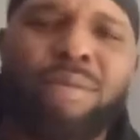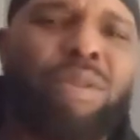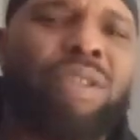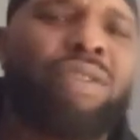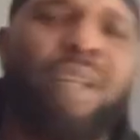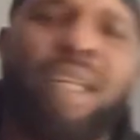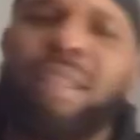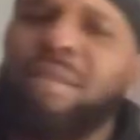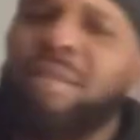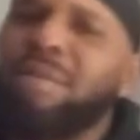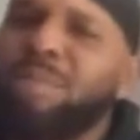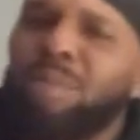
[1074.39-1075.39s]
We straight.
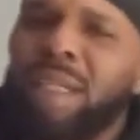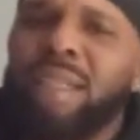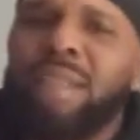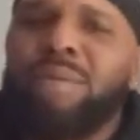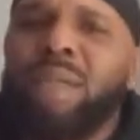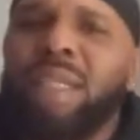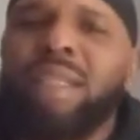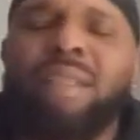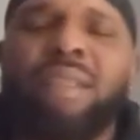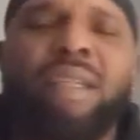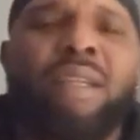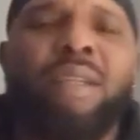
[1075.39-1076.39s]
We didn't. We
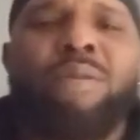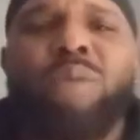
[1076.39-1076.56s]
didn't.